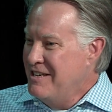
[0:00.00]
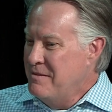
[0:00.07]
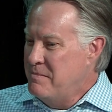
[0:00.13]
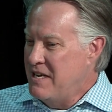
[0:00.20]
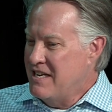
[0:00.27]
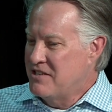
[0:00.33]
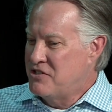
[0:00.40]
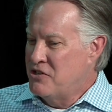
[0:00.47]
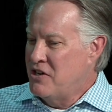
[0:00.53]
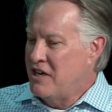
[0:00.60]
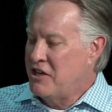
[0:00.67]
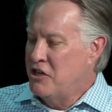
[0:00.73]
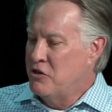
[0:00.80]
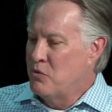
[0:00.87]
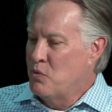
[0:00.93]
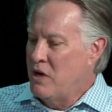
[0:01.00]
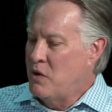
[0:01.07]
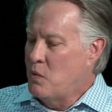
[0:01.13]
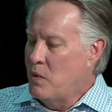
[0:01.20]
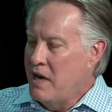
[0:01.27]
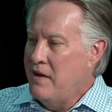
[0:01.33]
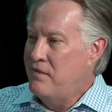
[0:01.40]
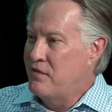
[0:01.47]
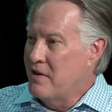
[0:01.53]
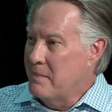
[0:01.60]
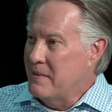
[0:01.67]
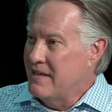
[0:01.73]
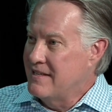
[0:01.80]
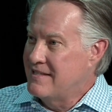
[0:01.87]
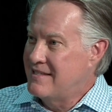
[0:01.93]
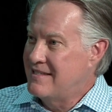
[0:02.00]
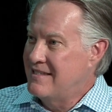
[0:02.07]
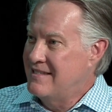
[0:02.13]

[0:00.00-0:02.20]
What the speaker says: because they're not going to run away from us.